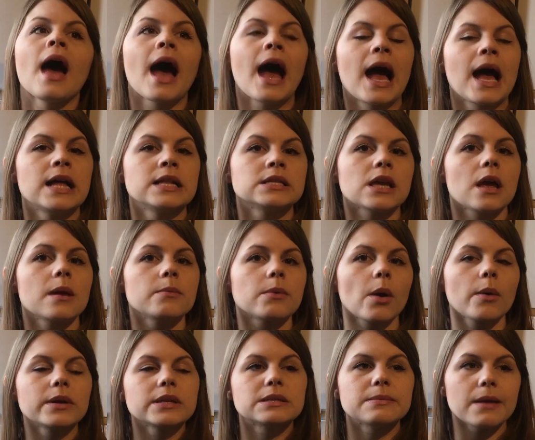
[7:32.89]
And I'm
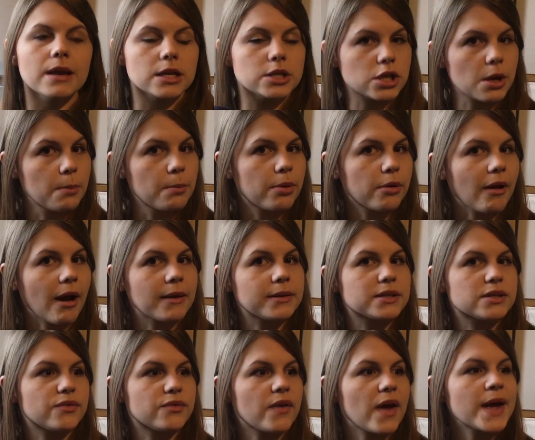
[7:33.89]
going to make a jumper
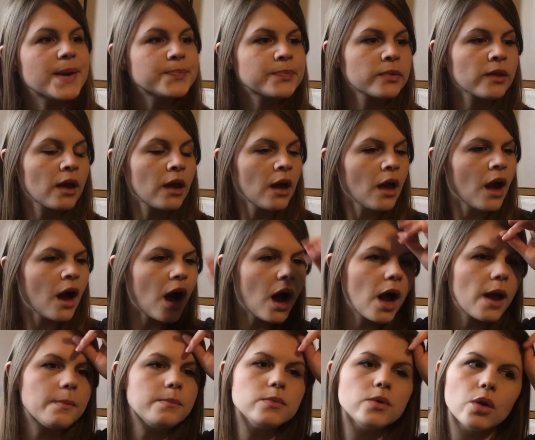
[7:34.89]
out of it.
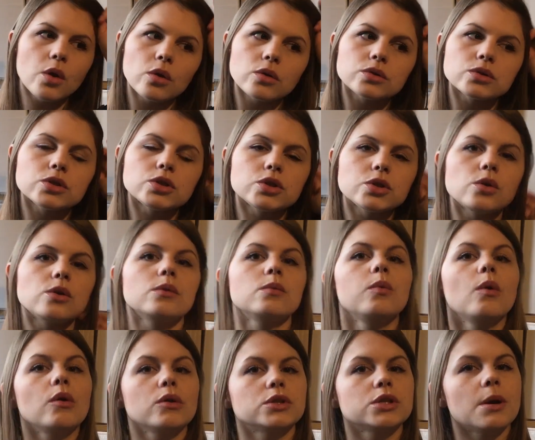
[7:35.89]
I'm not sure
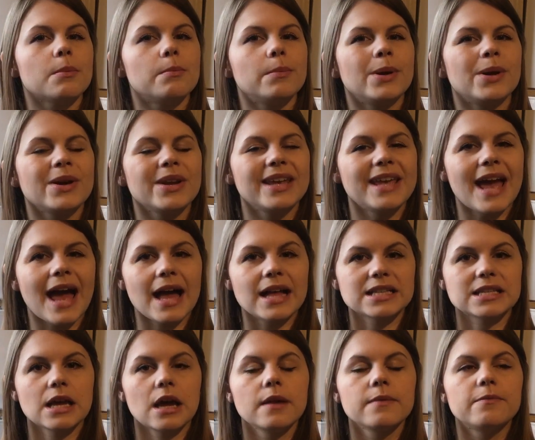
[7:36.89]
what jumper
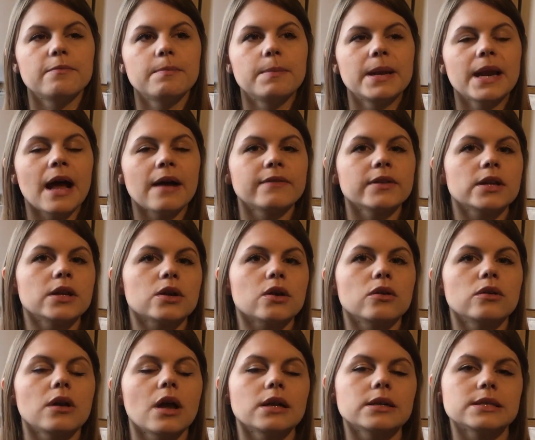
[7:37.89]
yet. I've been having a
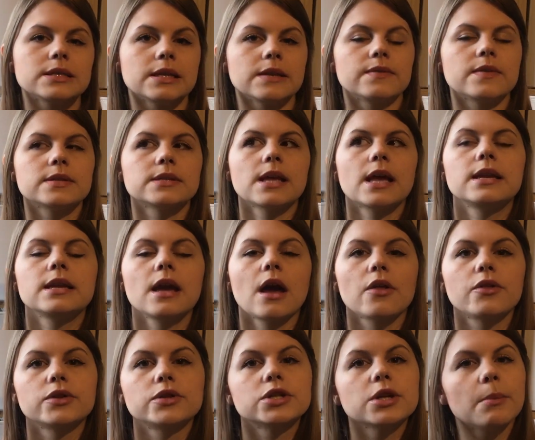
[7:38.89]
look online to see if there's any
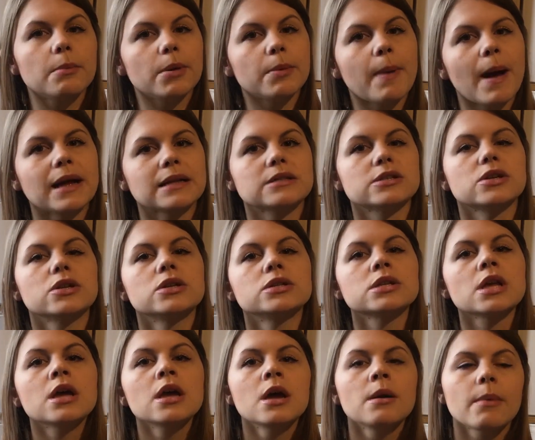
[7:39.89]
other jumper
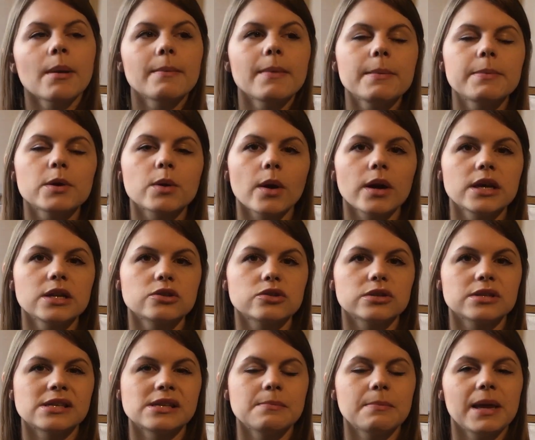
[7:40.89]
patterns. I may be quite
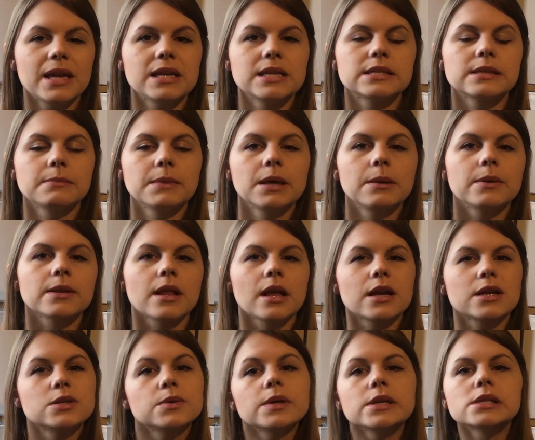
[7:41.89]
interested in making something with
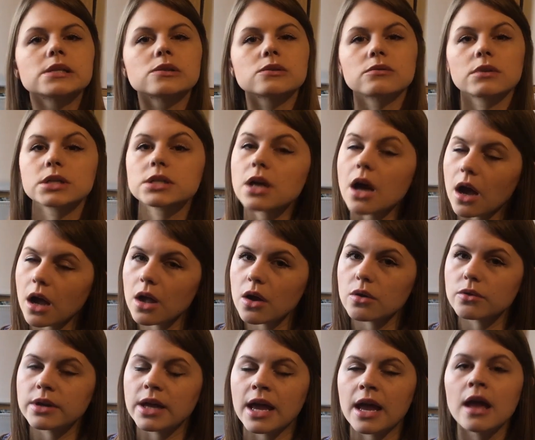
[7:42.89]
like a twist or a tie
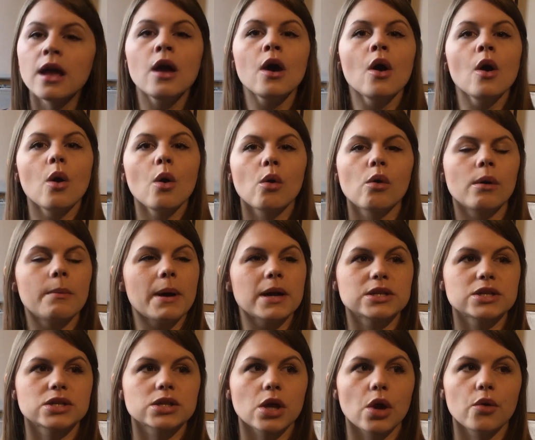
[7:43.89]
on it, or I
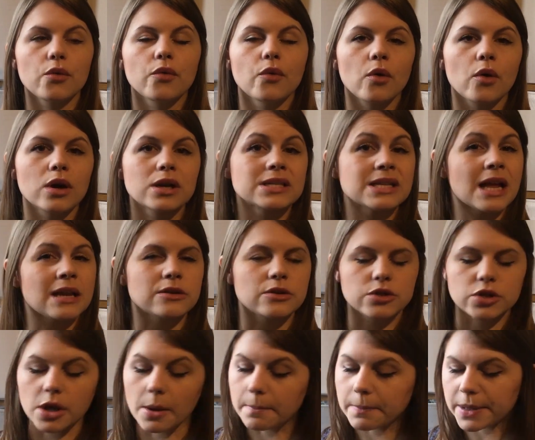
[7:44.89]
might just go for a
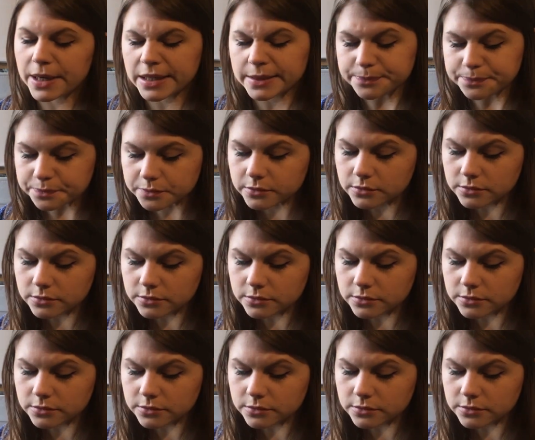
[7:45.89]
standard jumper.